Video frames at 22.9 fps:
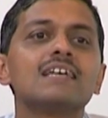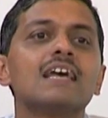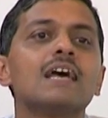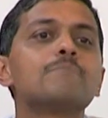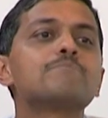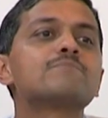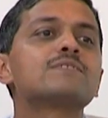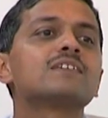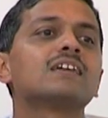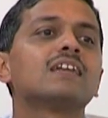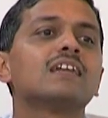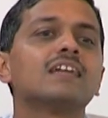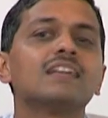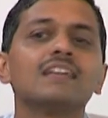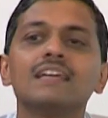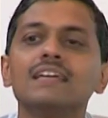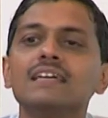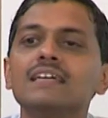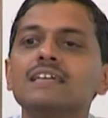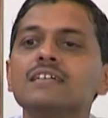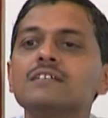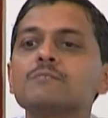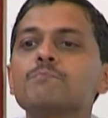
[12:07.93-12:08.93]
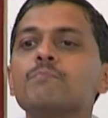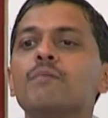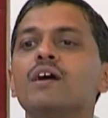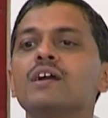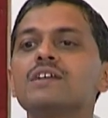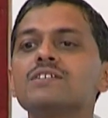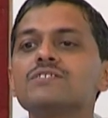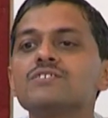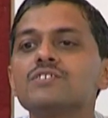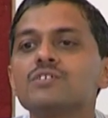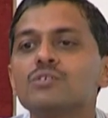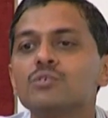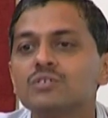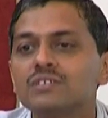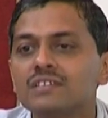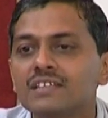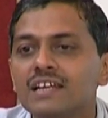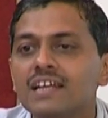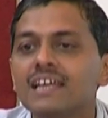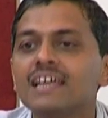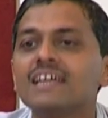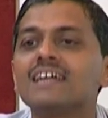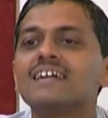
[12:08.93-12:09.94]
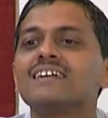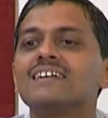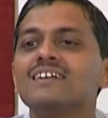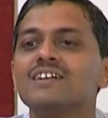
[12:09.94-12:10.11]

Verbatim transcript: epsilon is 0.03.